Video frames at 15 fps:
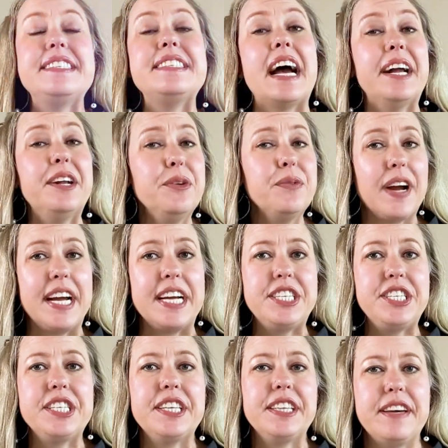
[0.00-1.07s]
Steiner Ranch
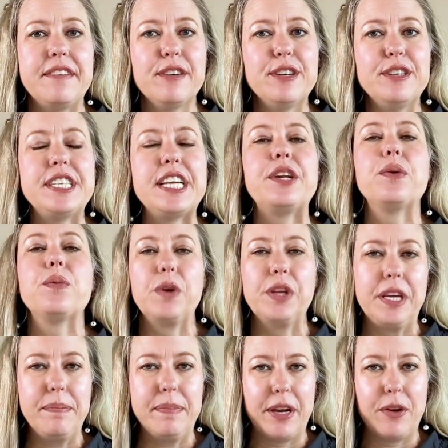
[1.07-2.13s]
delivers in a
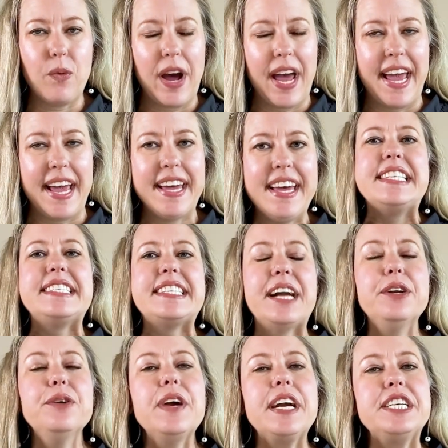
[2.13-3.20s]
really big way.
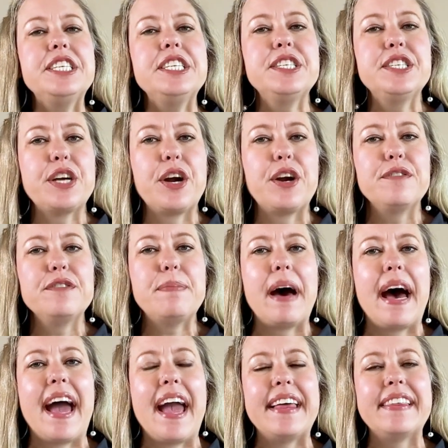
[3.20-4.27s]
Steiner Ranch is served
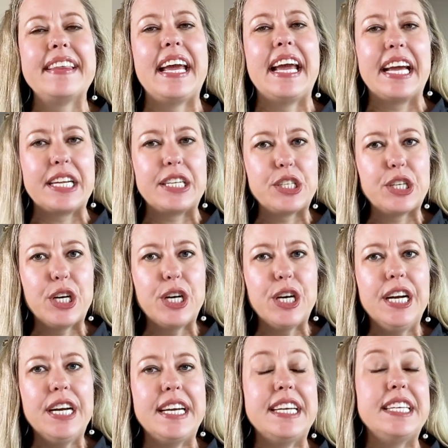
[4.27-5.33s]
by
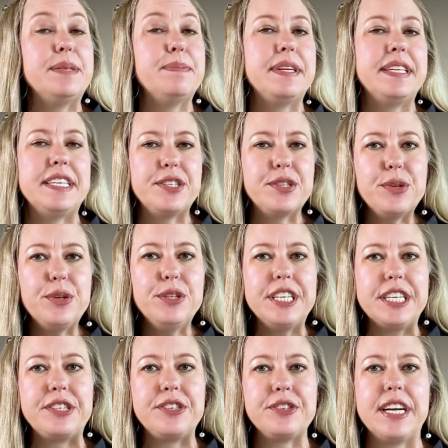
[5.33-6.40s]
Leander Independent School
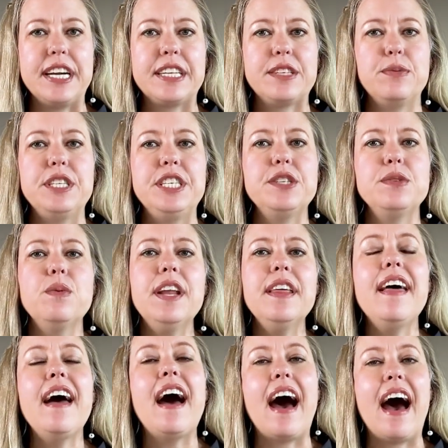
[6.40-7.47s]
District, which is one of
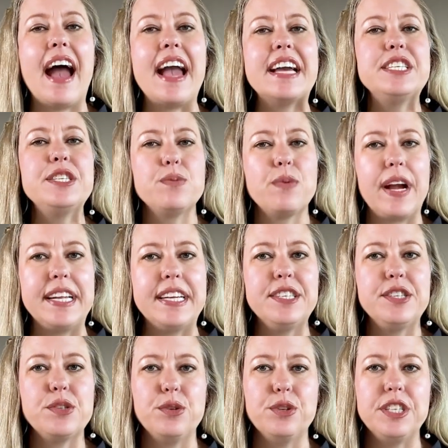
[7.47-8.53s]
the highest
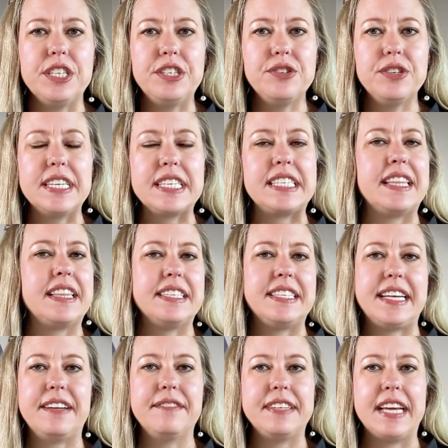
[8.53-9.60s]
rated school districts in the
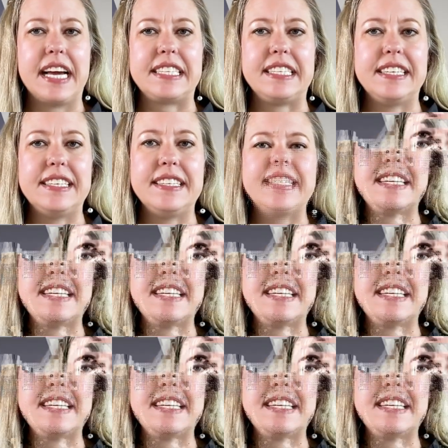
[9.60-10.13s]
state of Texas.